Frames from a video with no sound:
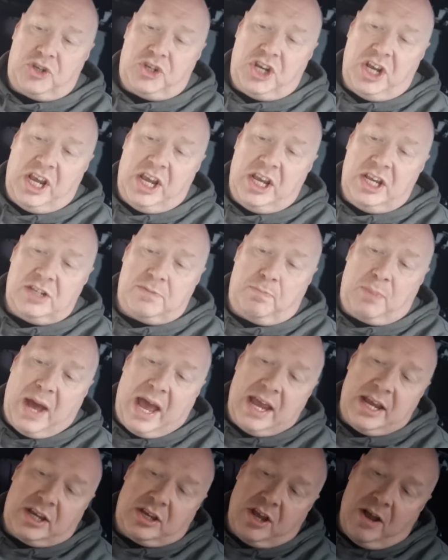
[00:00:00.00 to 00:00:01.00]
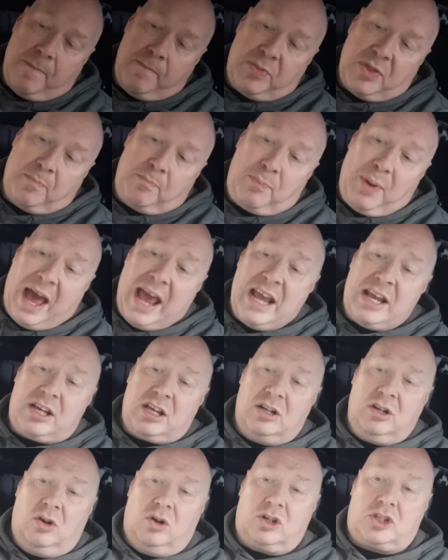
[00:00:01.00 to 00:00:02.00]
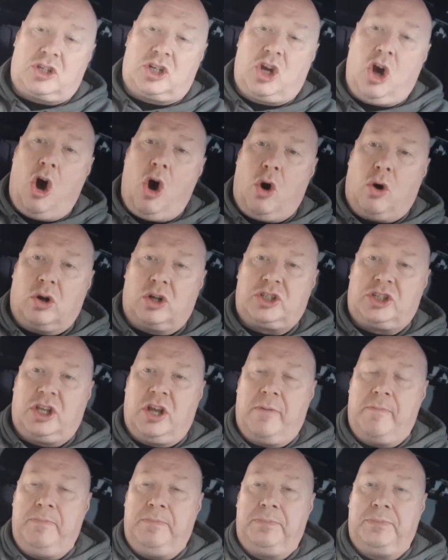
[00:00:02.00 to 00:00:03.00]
cheese, bacon. The bacon looks cooked.